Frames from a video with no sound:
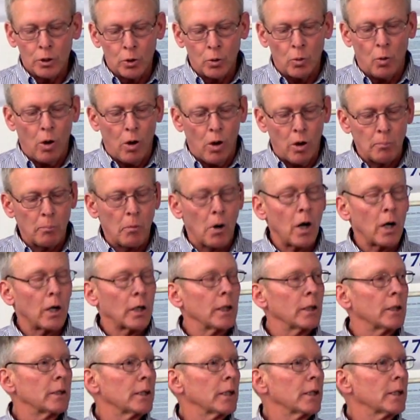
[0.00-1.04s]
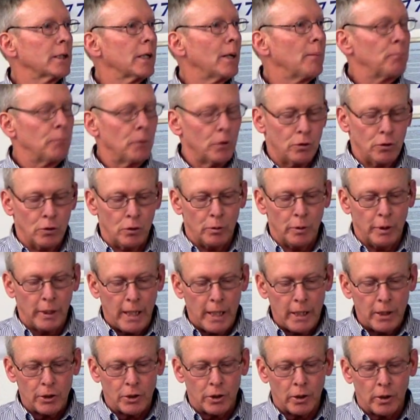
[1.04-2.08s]
to all markets except the two in
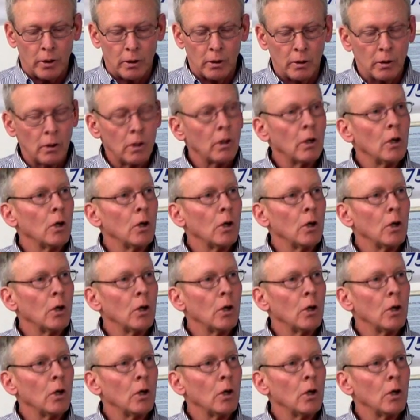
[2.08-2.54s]
Asia,